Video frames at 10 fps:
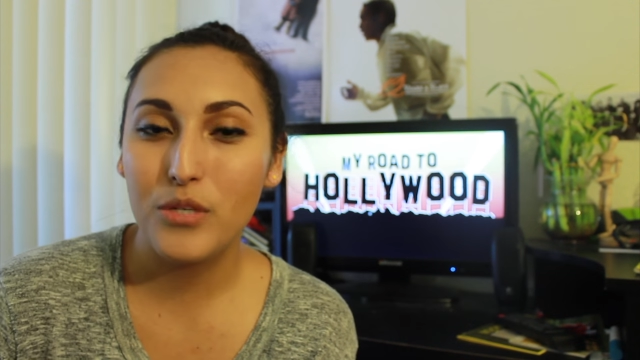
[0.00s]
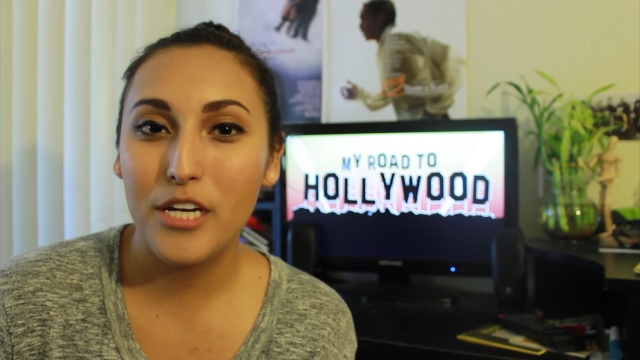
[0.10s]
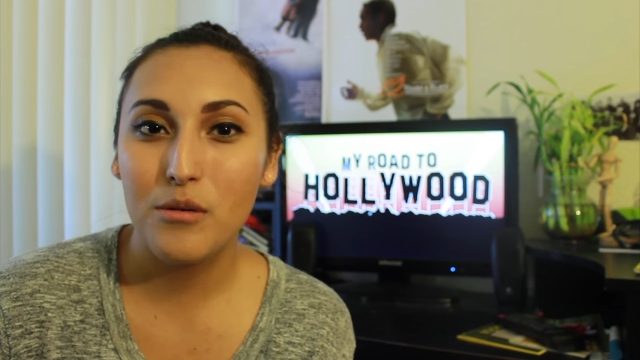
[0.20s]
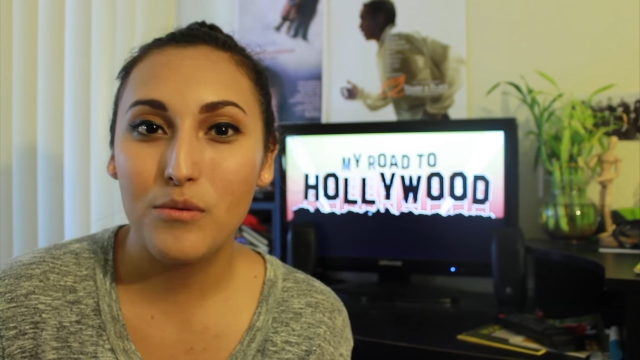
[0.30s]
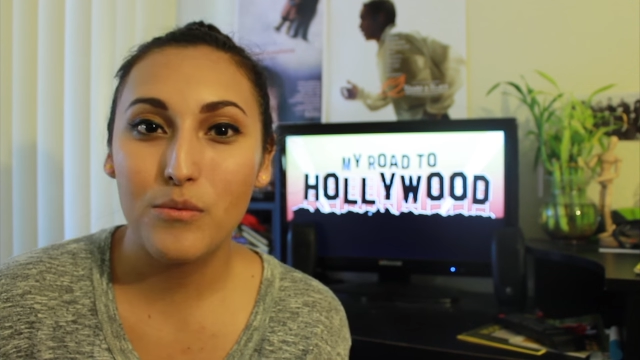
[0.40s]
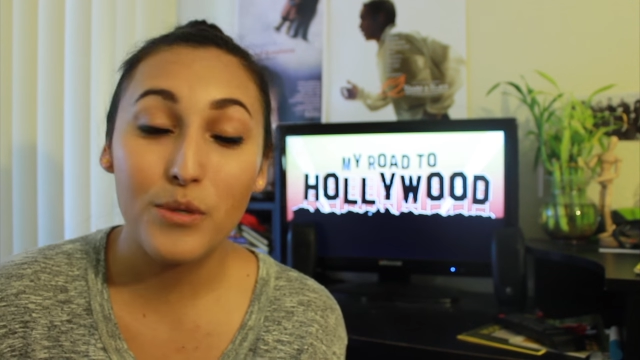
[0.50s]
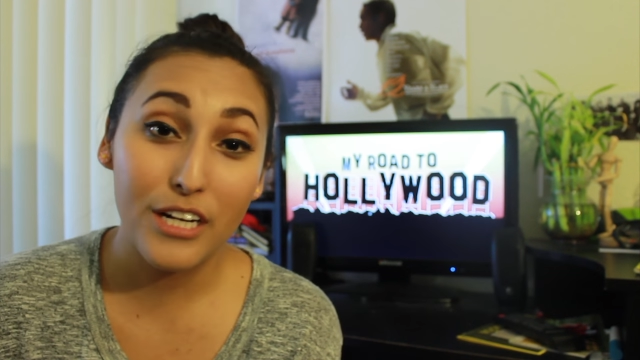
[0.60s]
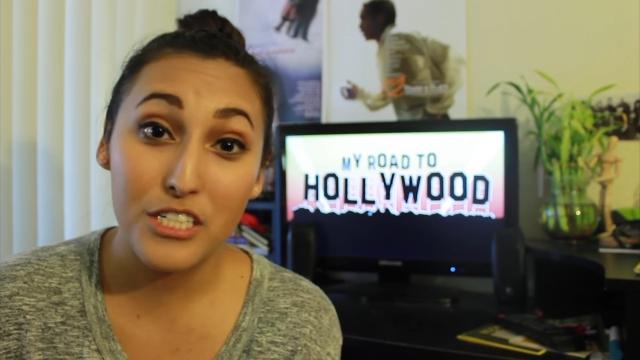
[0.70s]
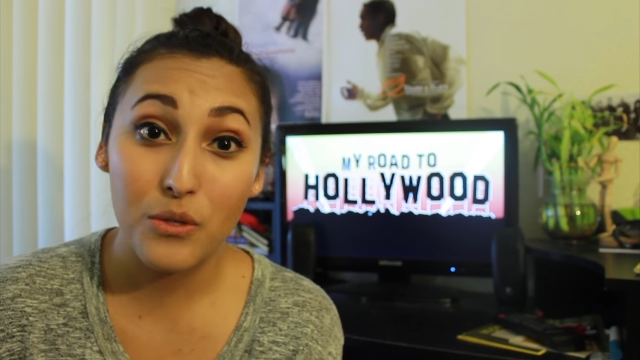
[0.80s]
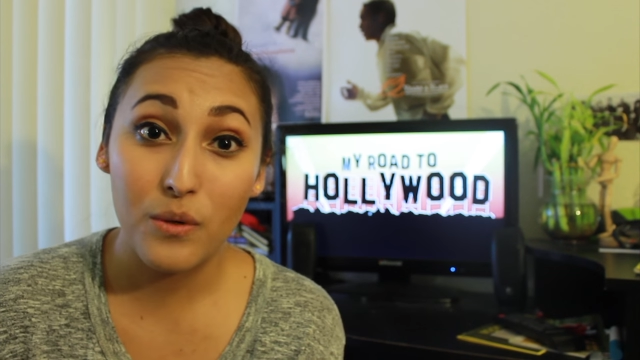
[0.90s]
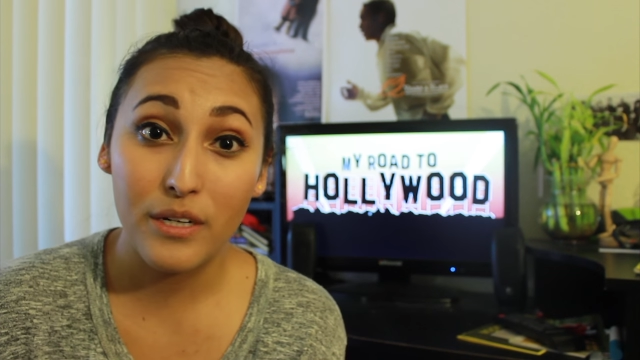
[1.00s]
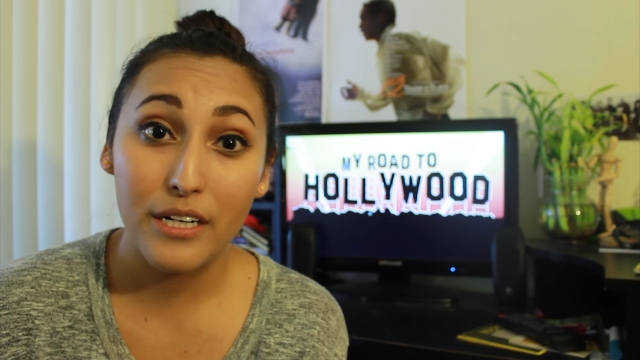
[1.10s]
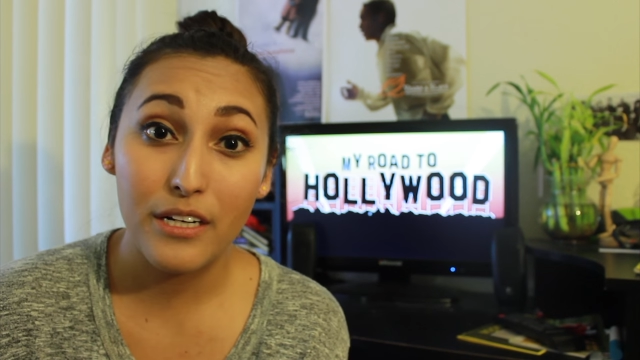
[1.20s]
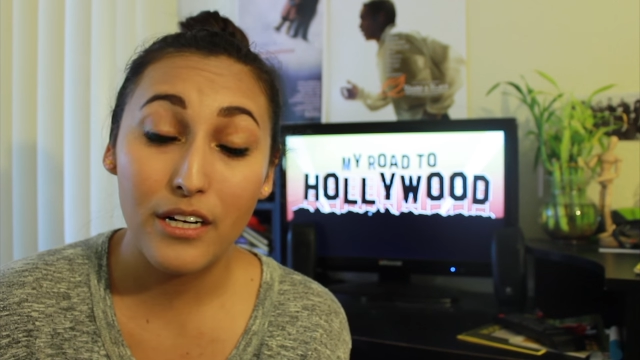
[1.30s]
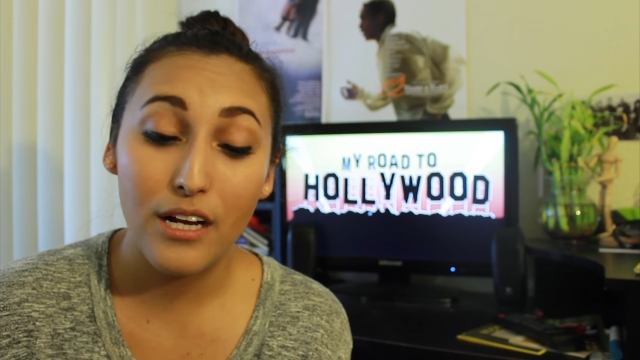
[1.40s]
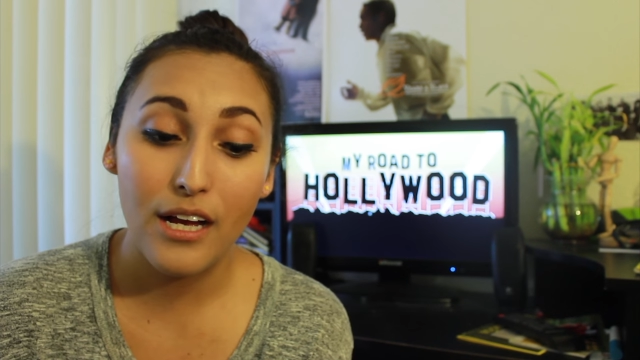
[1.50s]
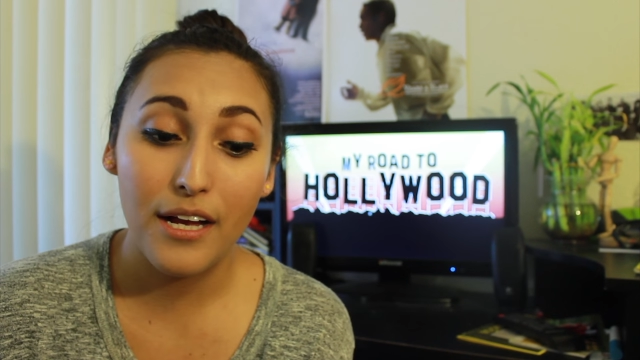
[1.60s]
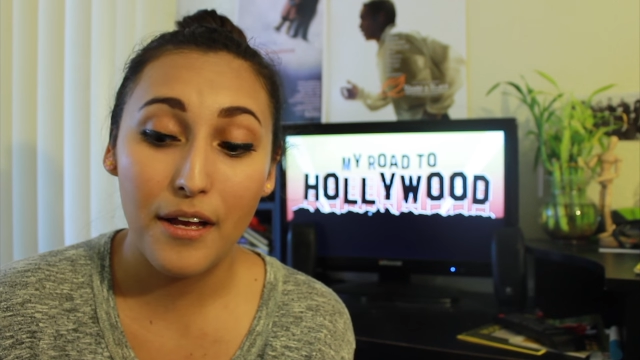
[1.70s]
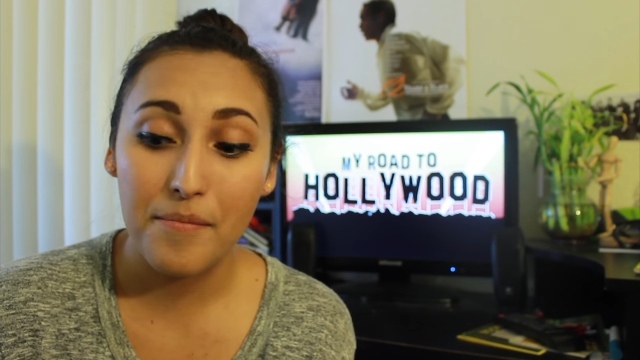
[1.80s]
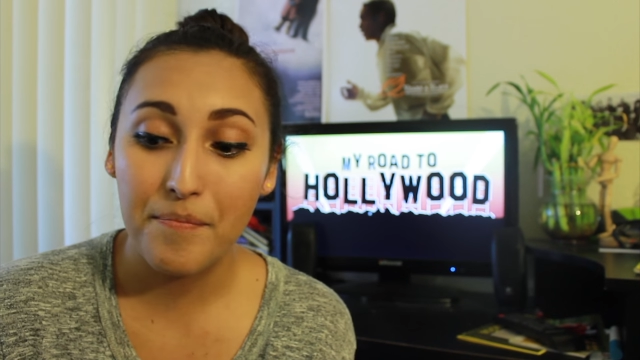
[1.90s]
a production coordinator
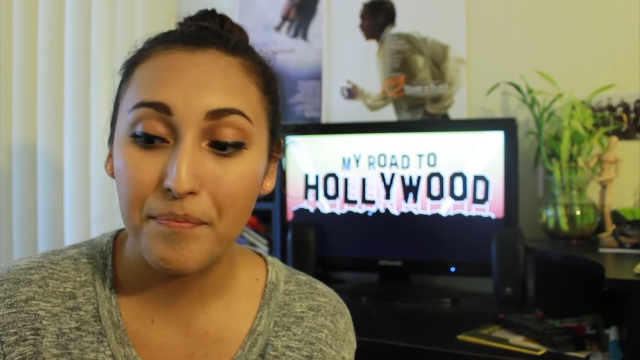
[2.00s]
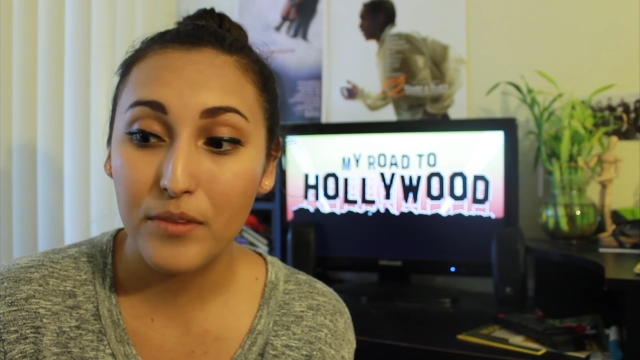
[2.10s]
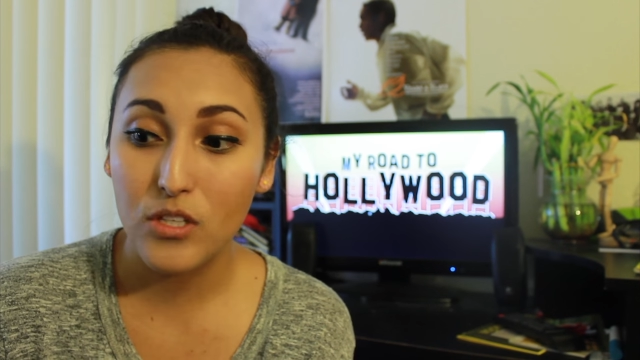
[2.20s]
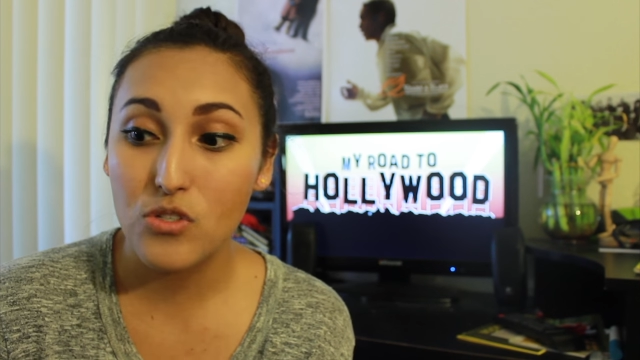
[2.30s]
um,